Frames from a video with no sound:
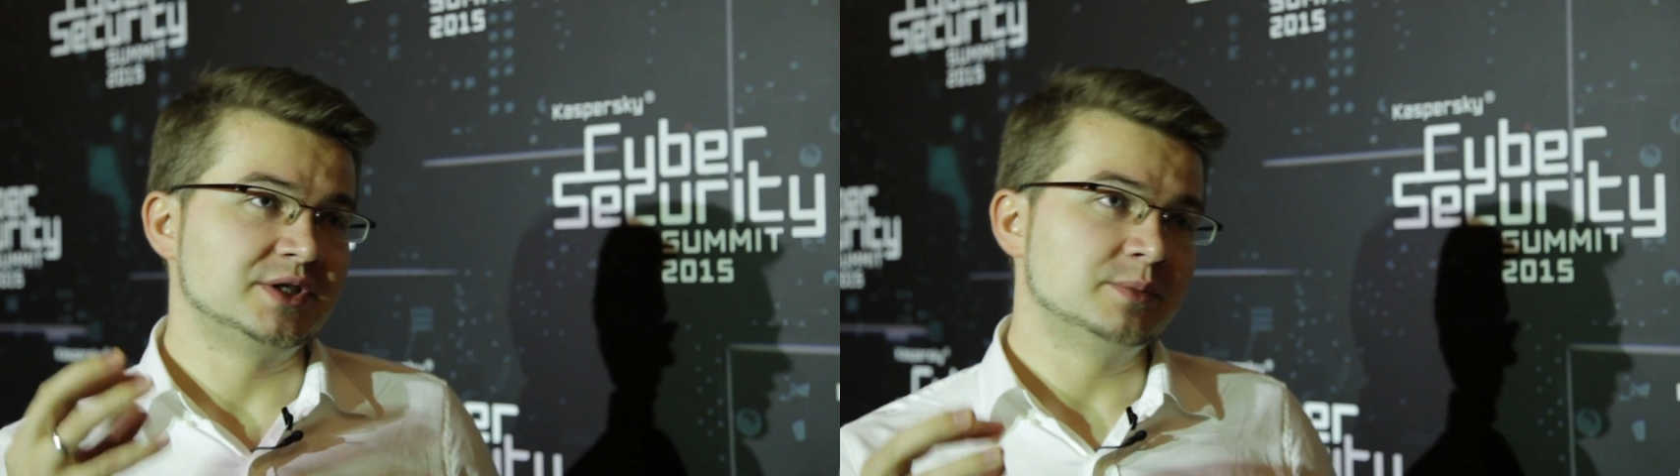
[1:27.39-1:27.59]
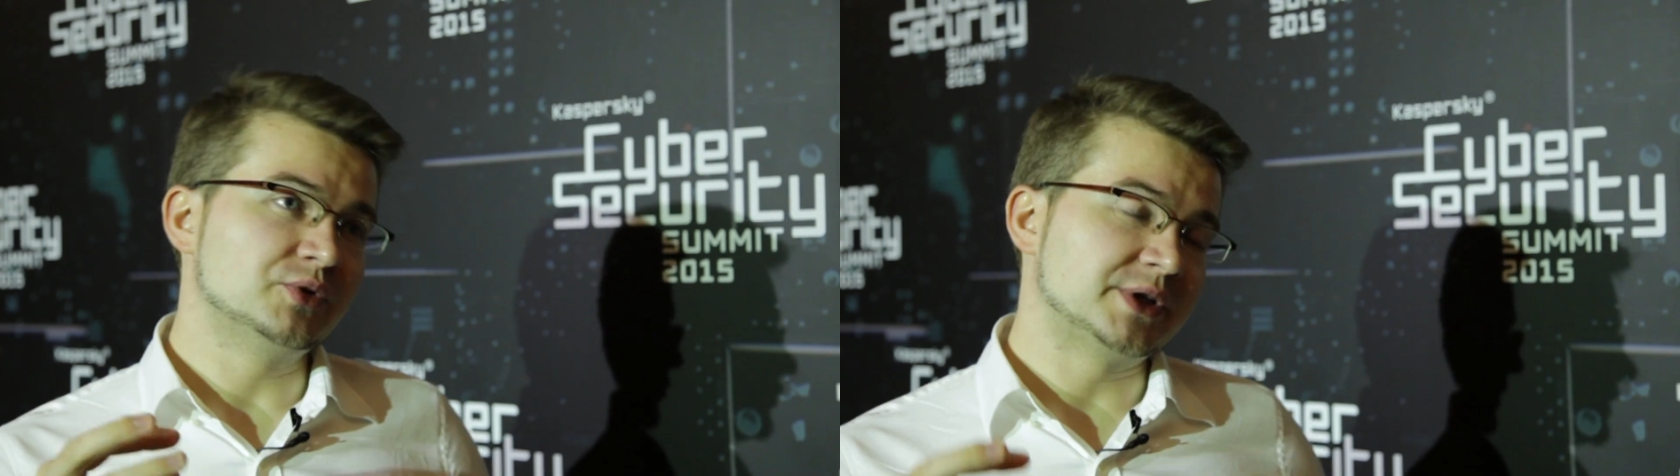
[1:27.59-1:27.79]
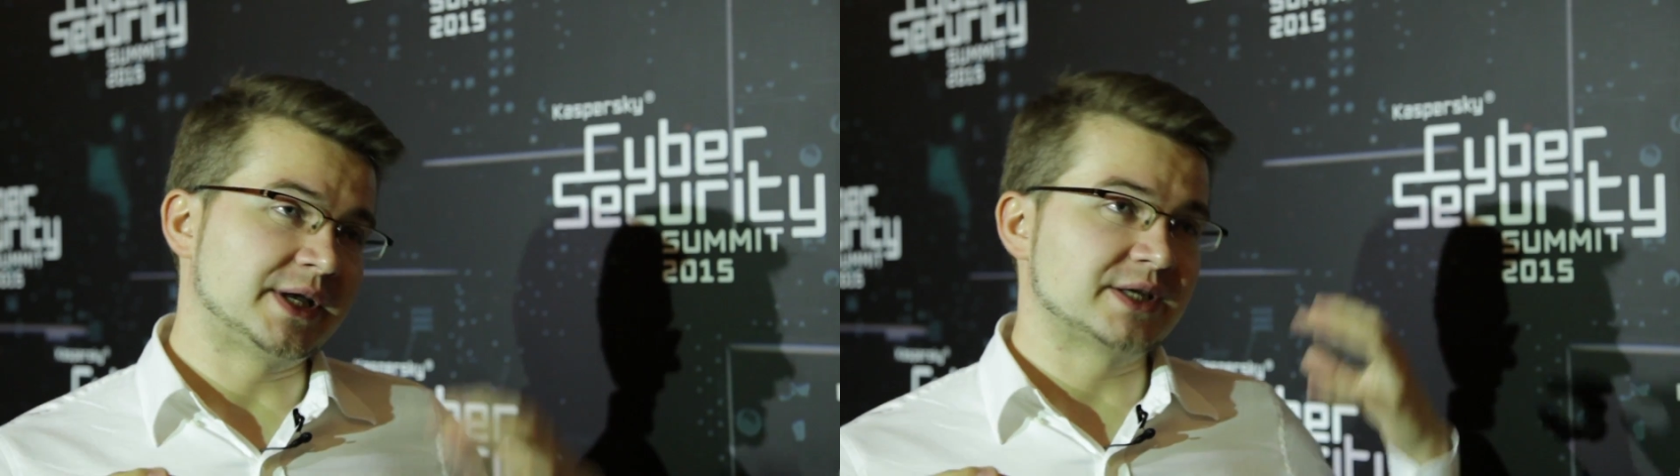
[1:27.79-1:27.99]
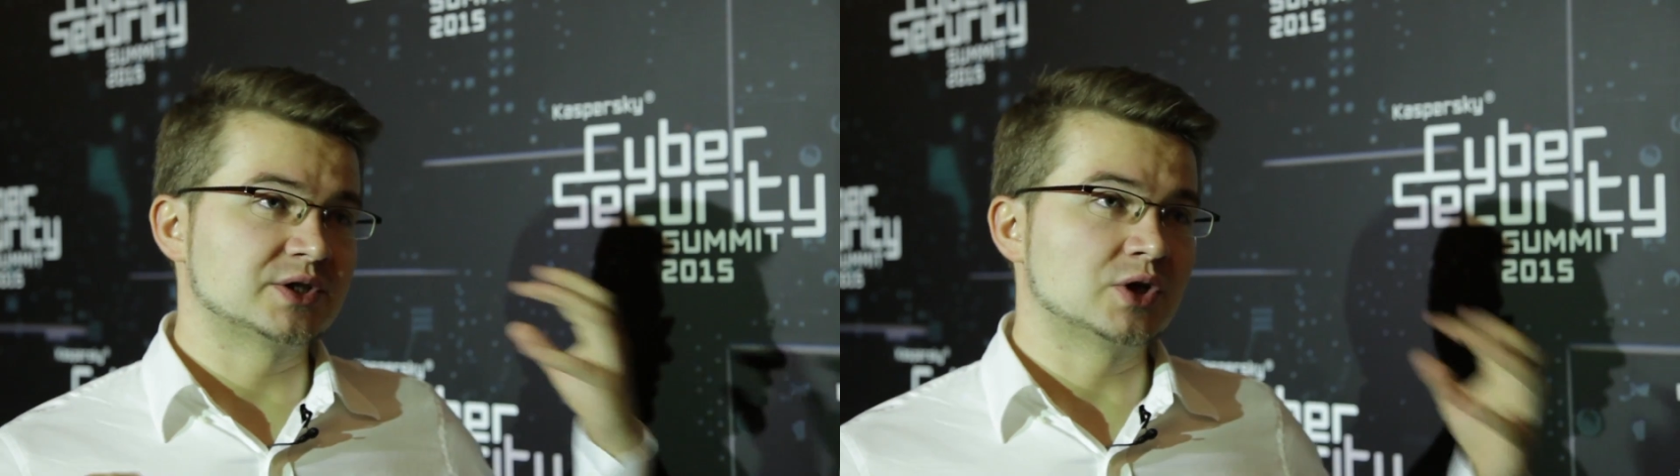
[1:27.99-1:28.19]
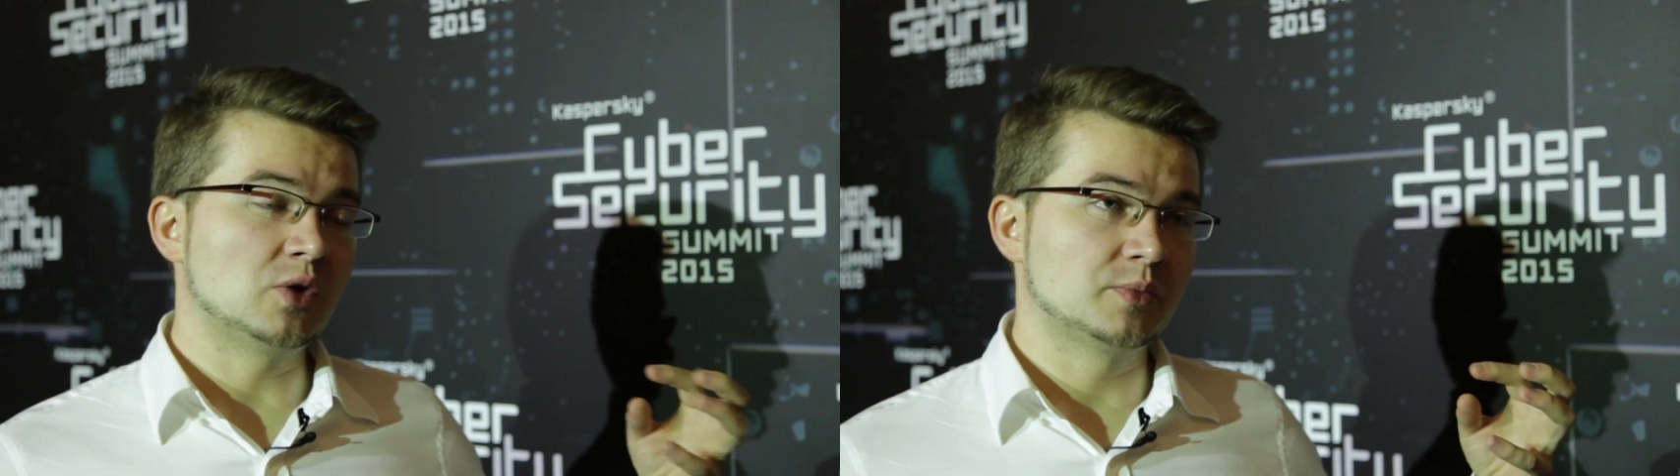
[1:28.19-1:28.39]
input and has
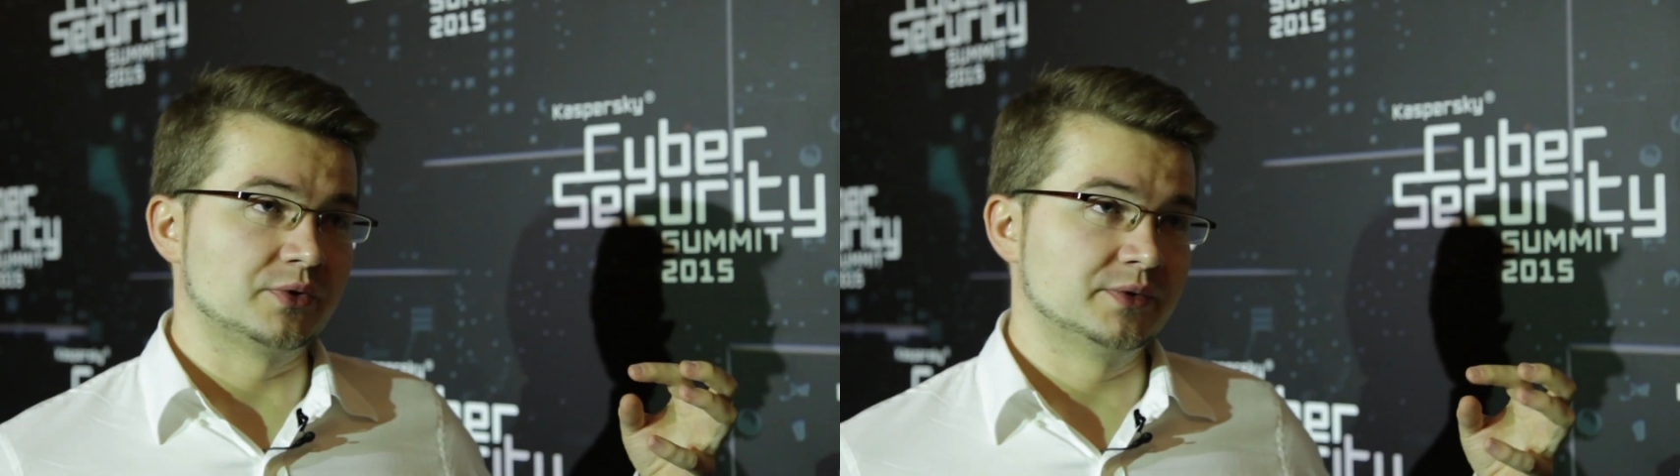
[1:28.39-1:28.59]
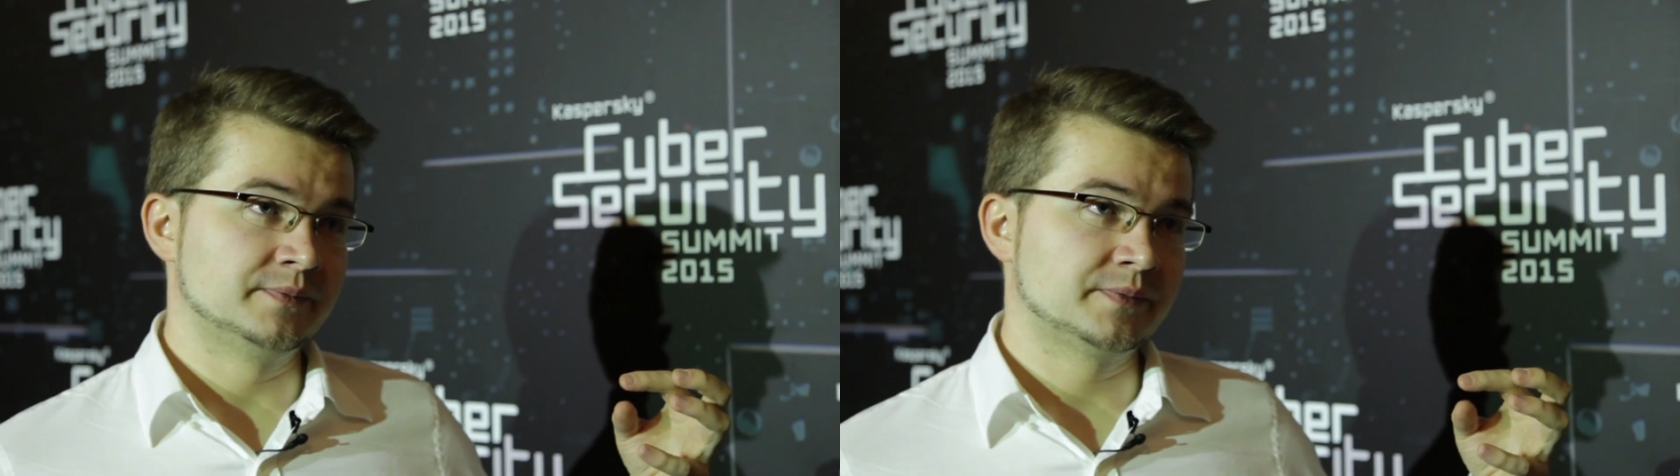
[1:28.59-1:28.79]
an output.